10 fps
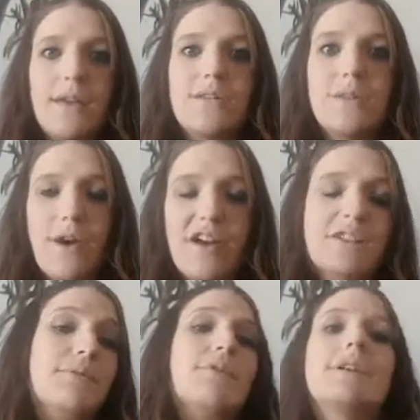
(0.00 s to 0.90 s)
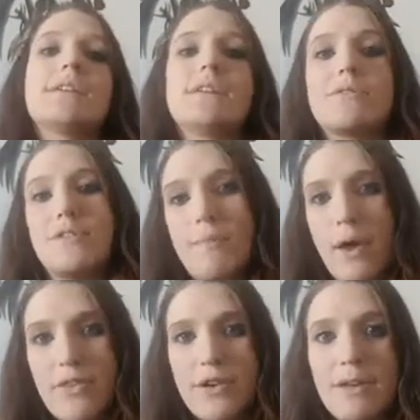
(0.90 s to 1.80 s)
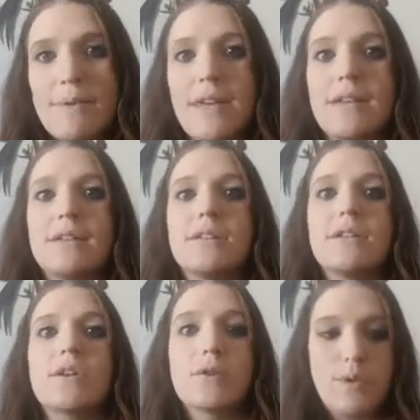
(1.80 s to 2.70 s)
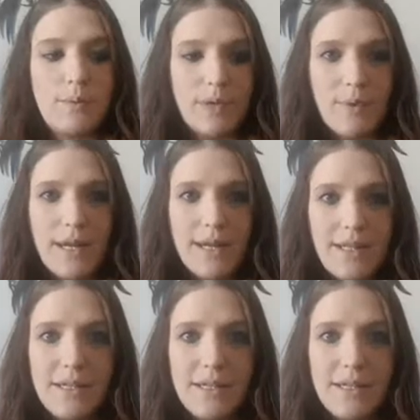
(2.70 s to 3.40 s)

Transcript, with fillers: to the hospital, he said, don't even bother coming in until you're 311.